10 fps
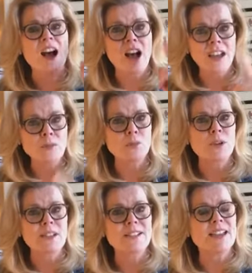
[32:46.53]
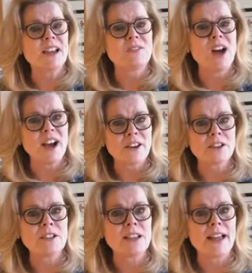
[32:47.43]
I am willing to have
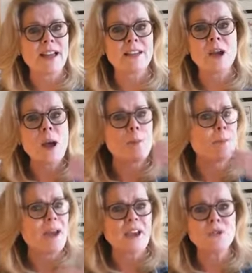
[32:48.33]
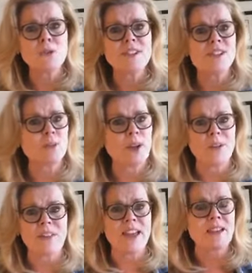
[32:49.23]
ironclad boundaries
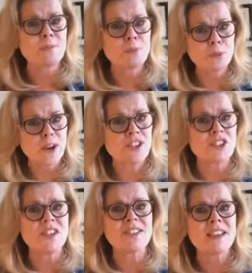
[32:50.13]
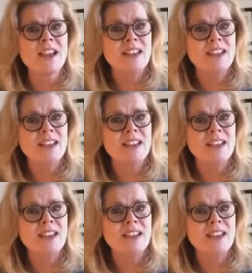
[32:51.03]
around that precious,